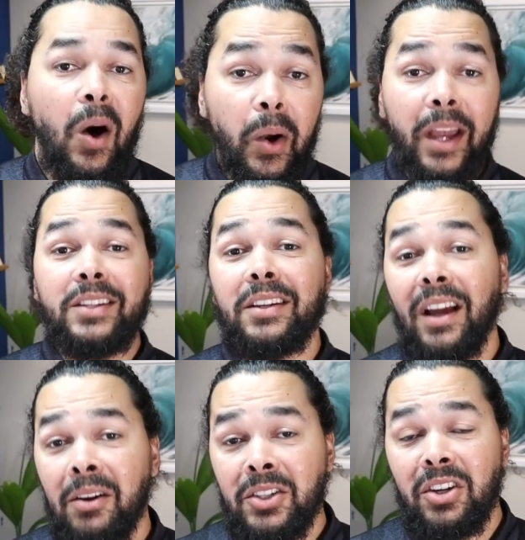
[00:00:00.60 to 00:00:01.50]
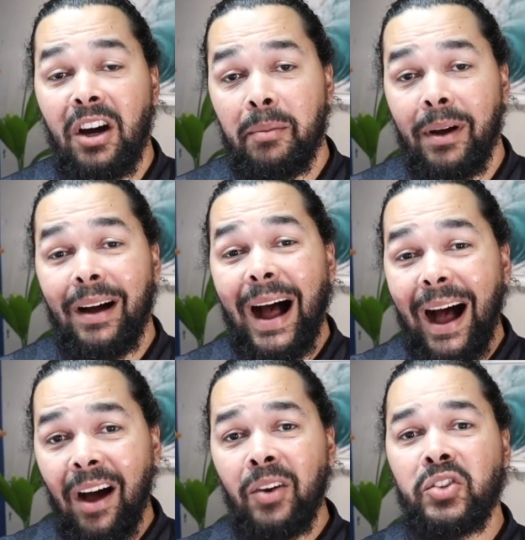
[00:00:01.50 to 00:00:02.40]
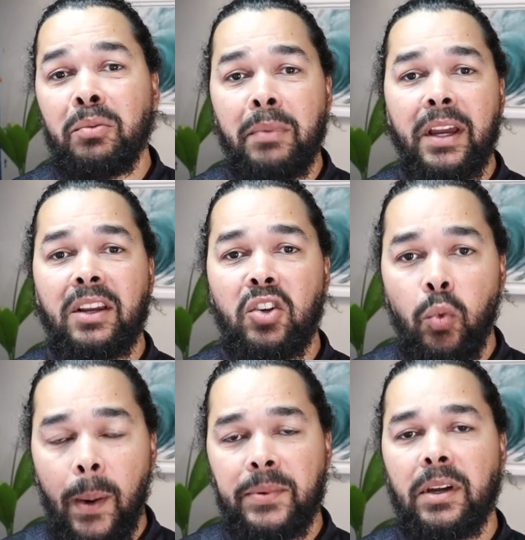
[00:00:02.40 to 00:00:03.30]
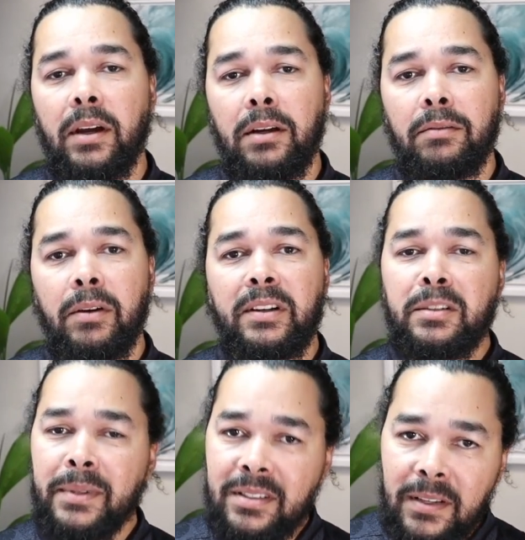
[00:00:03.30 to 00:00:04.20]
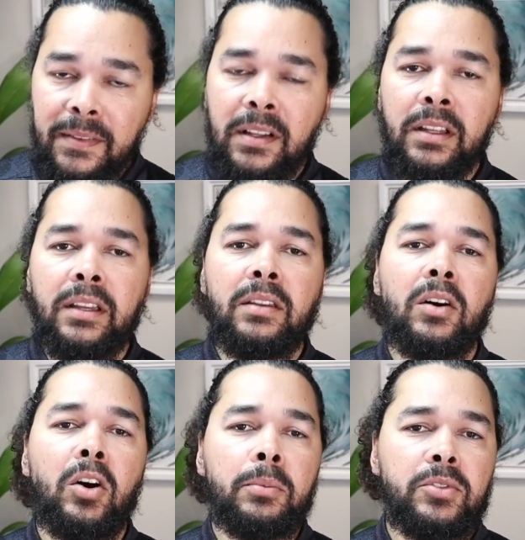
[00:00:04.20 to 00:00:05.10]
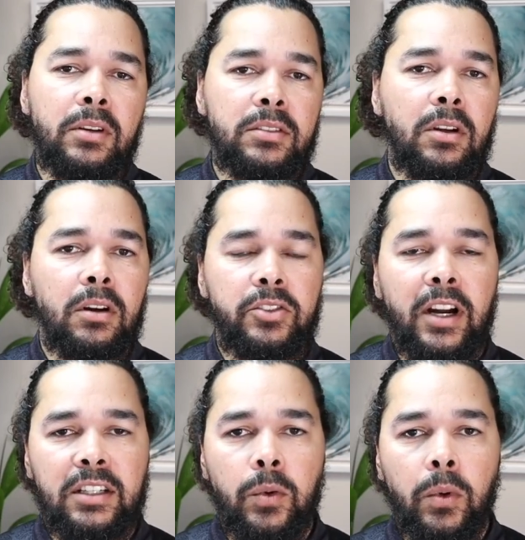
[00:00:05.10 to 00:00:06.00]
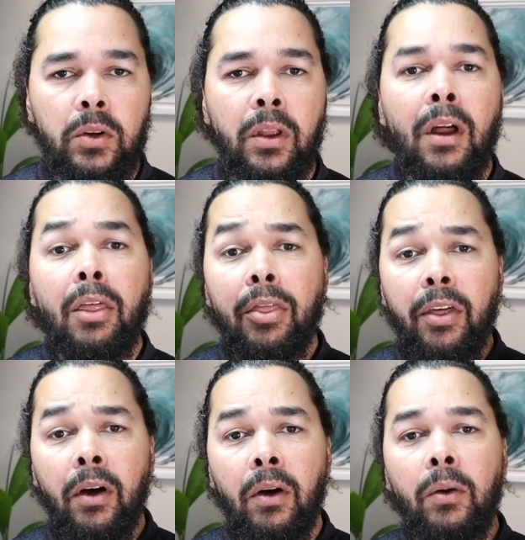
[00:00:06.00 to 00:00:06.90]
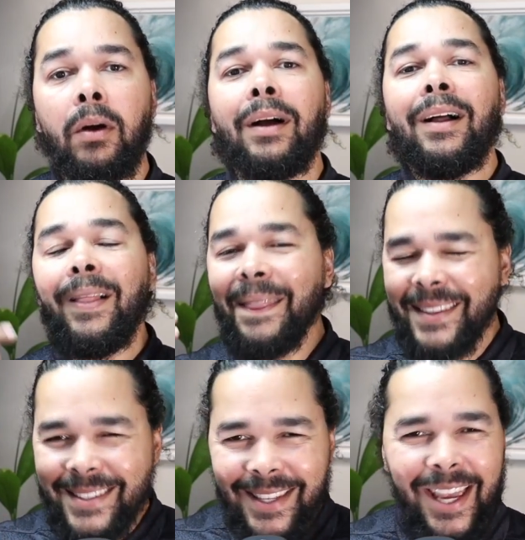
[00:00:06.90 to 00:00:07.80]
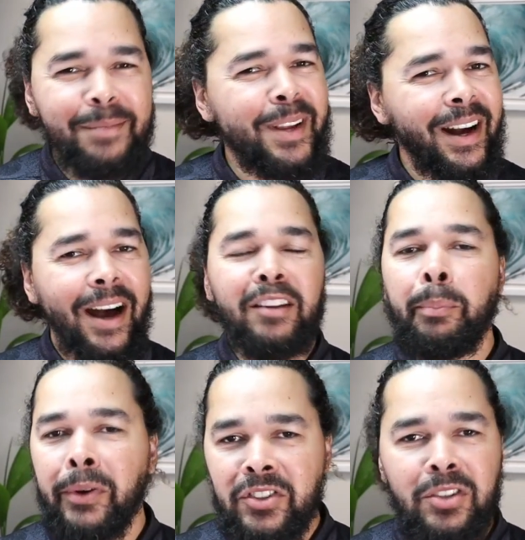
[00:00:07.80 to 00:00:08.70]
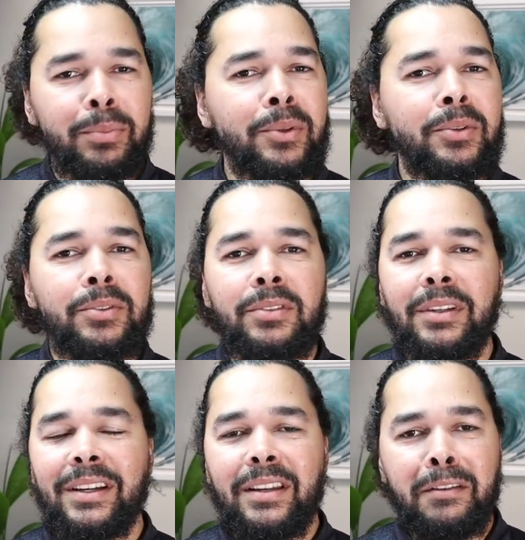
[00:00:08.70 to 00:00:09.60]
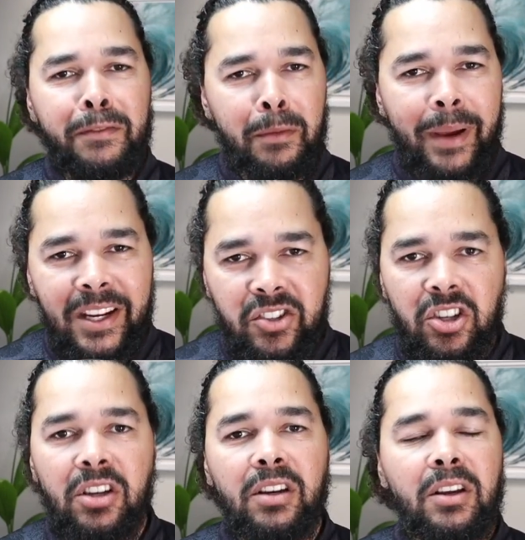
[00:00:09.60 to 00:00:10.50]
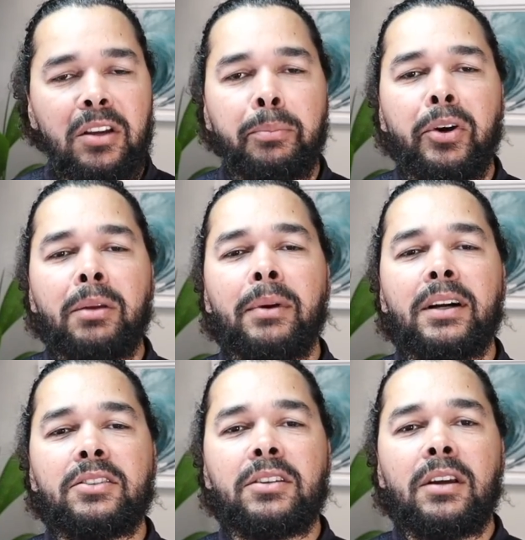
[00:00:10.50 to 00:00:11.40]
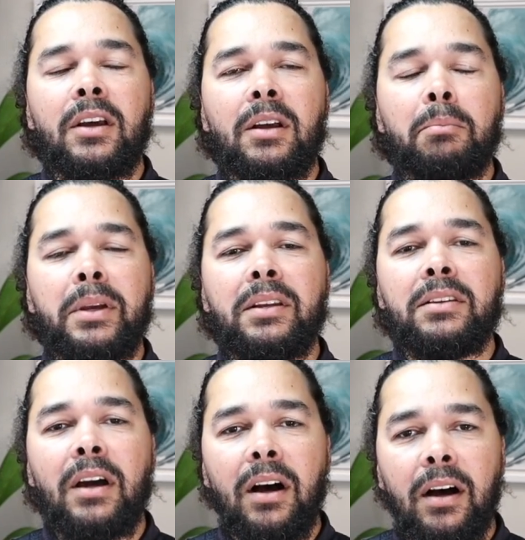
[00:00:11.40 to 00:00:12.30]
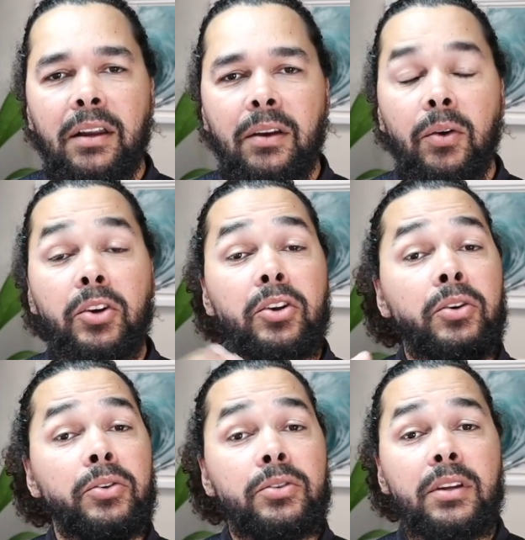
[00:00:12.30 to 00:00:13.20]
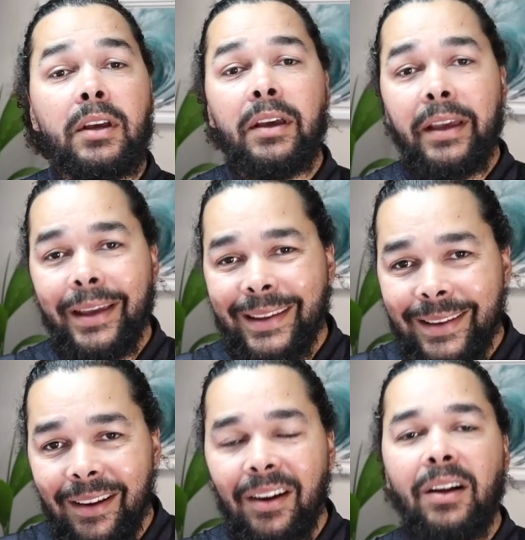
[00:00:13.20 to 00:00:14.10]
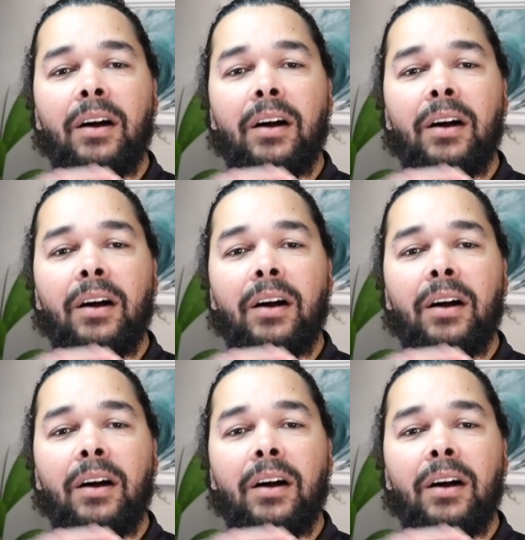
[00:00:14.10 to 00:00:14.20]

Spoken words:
Okay, today I'm going to talk about how to make your website convert specifically in the home service contracting world, though the same kind of principles and information could pretty much be done or used in